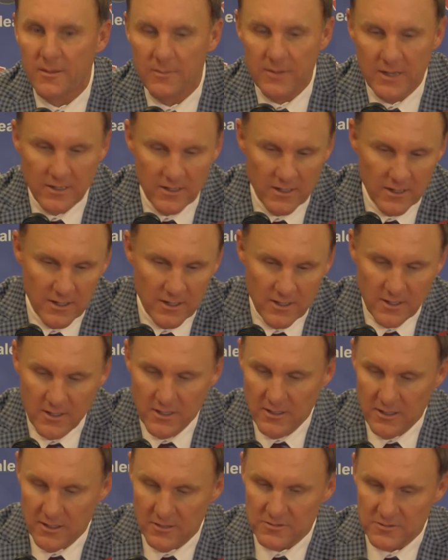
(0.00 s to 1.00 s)
I mean,
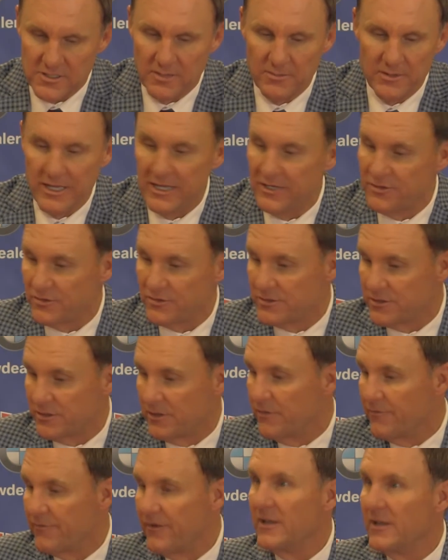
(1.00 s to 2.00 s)
you know, some of the injuries are
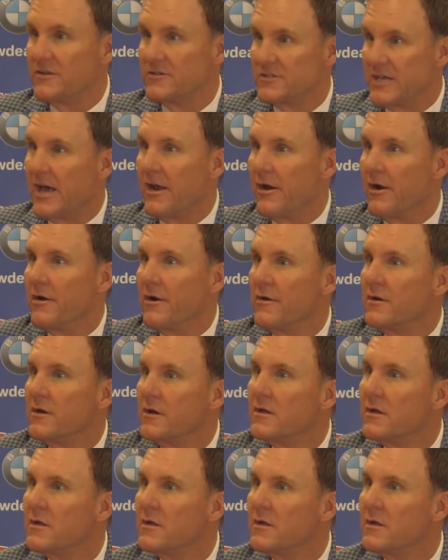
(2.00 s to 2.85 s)
your feelings got hurt.